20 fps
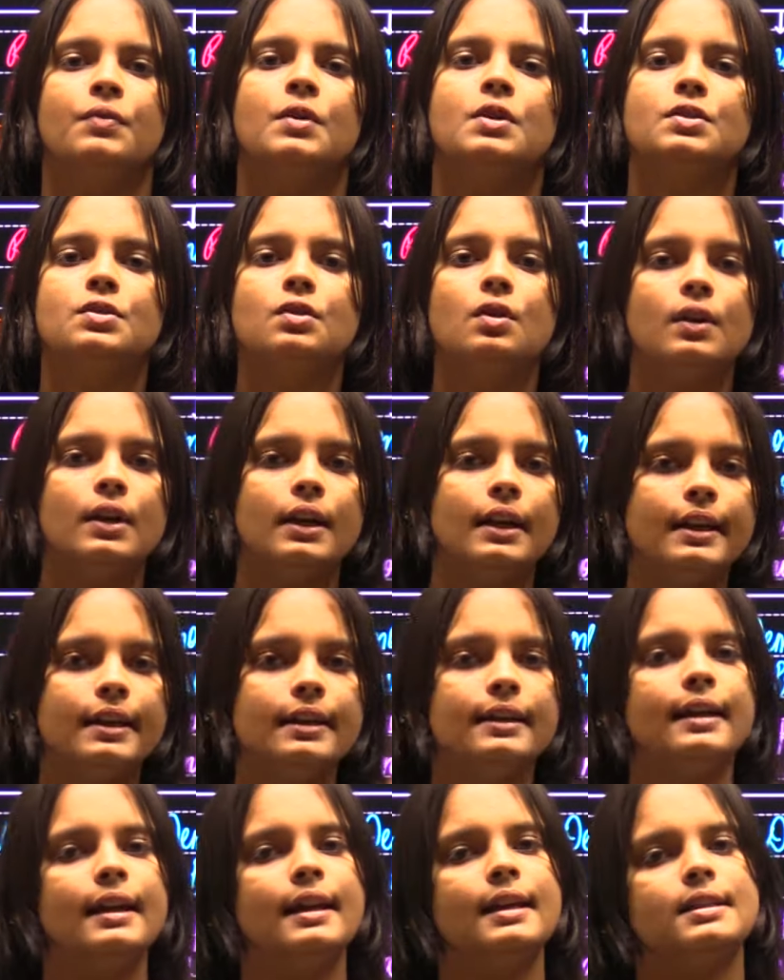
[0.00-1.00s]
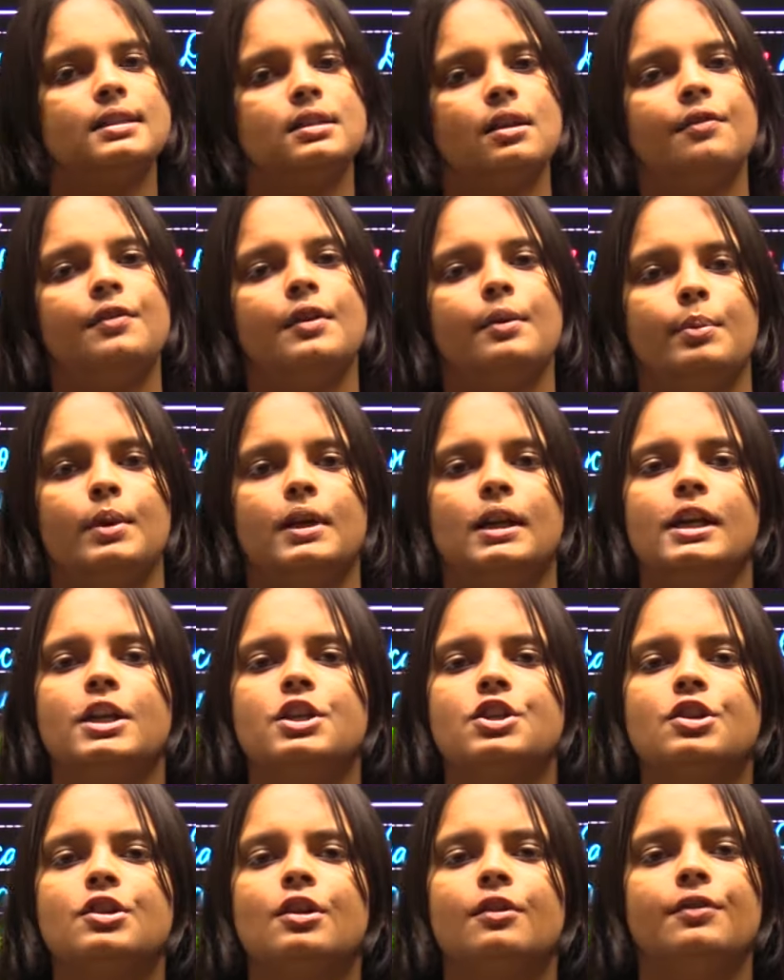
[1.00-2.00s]
So in case of
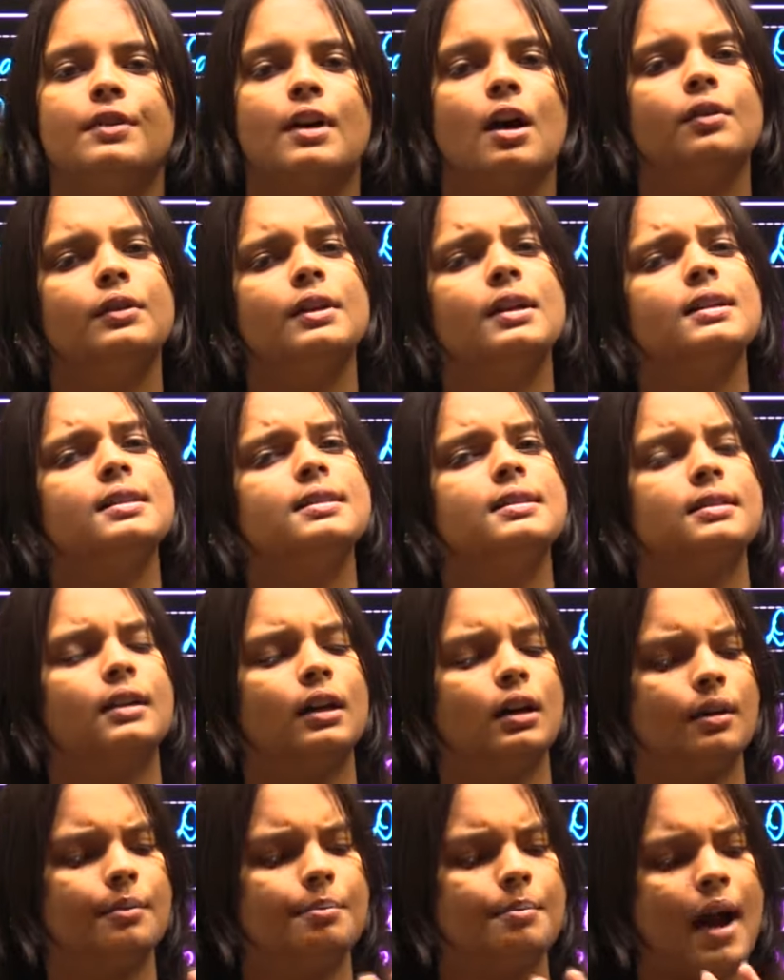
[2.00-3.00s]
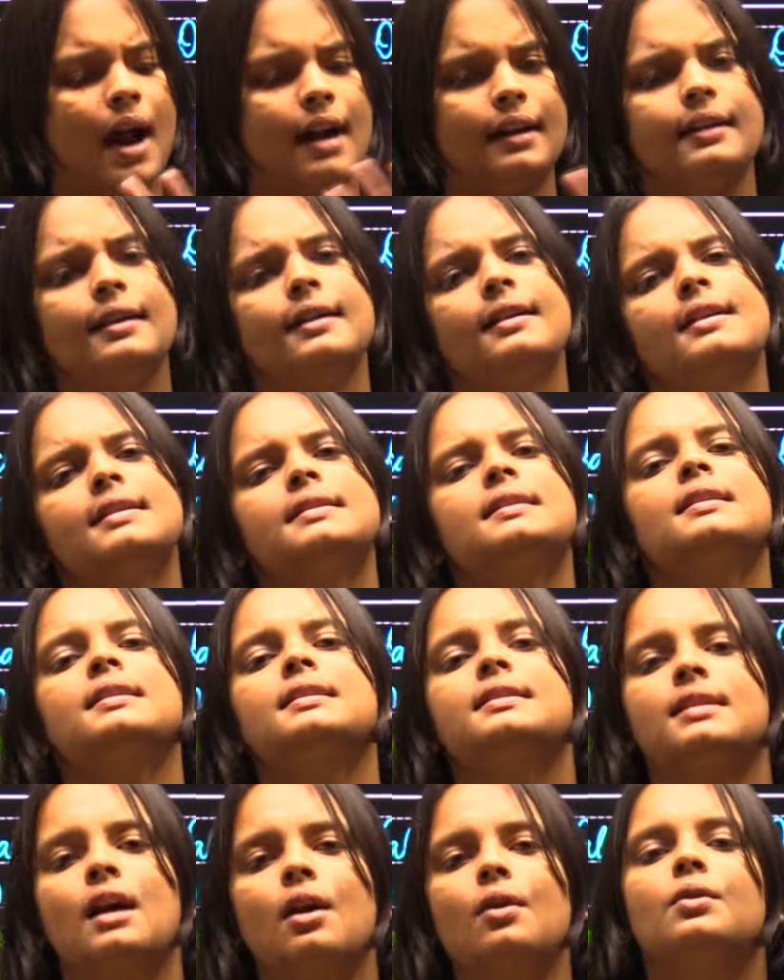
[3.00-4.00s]
repetition of noun, the matter doesn't
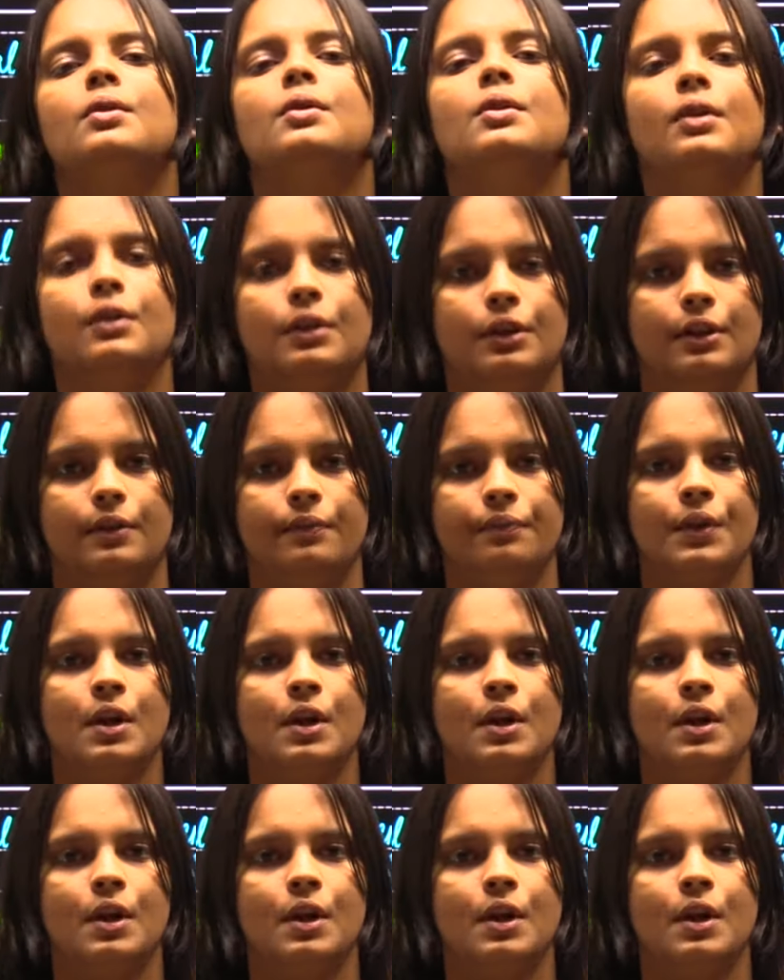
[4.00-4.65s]
sound good.